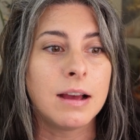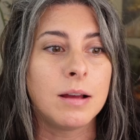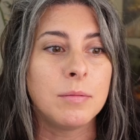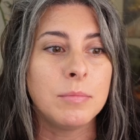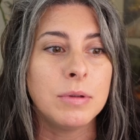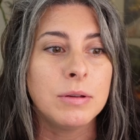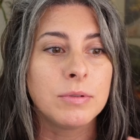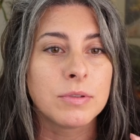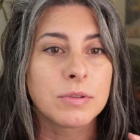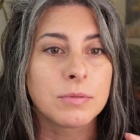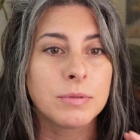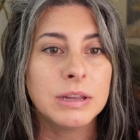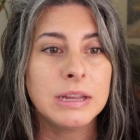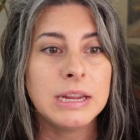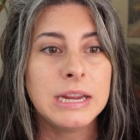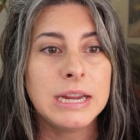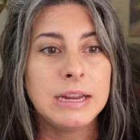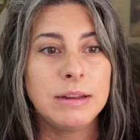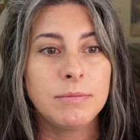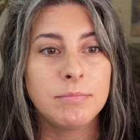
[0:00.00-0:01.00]
It was a
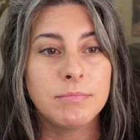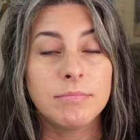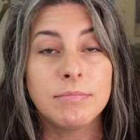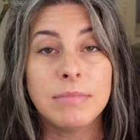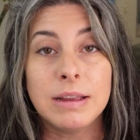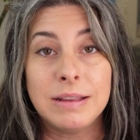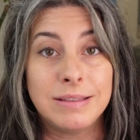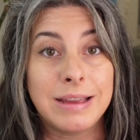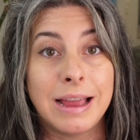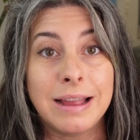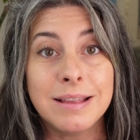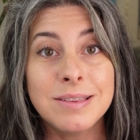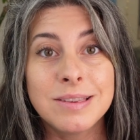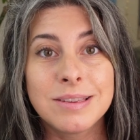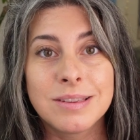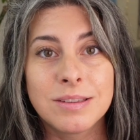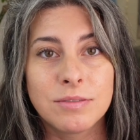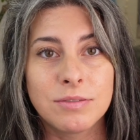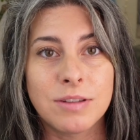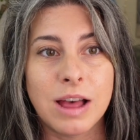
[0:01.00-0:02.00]
really
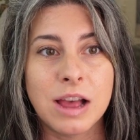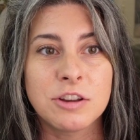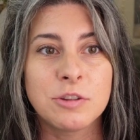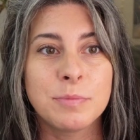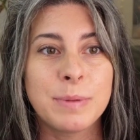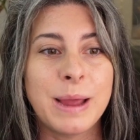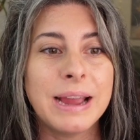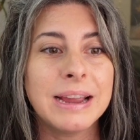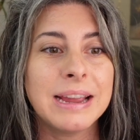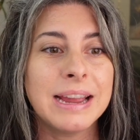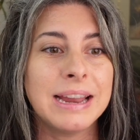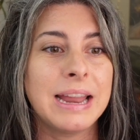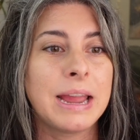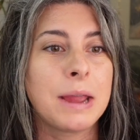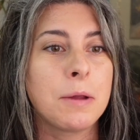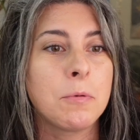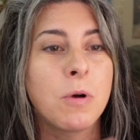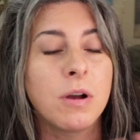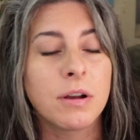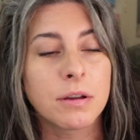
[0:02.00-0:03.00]
intense flashback, and
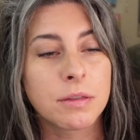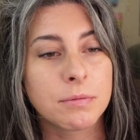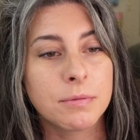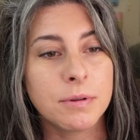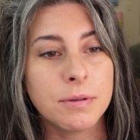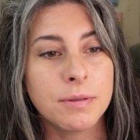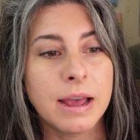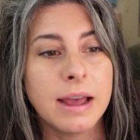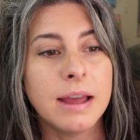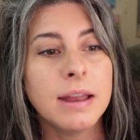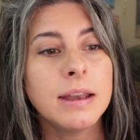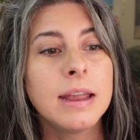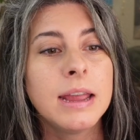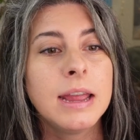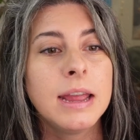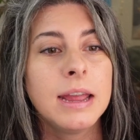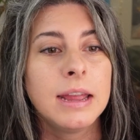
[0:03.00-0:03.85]
I walked through that.